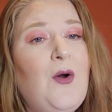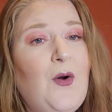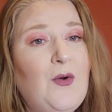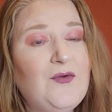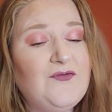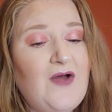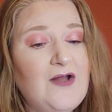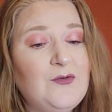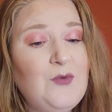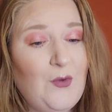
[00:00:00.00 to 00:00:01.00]
of
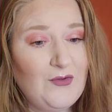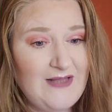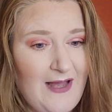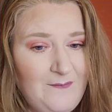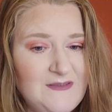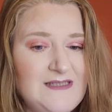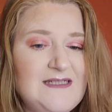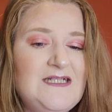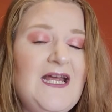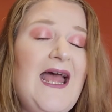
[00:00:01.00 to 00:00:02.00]

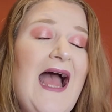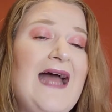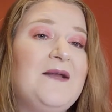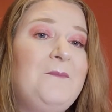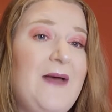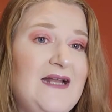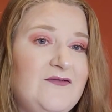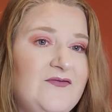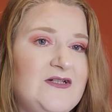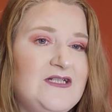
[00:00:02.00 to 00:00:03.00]
Northamptonshire and
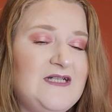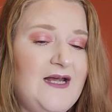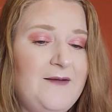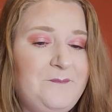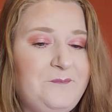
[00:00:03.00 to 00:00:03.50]
Bedfordshire.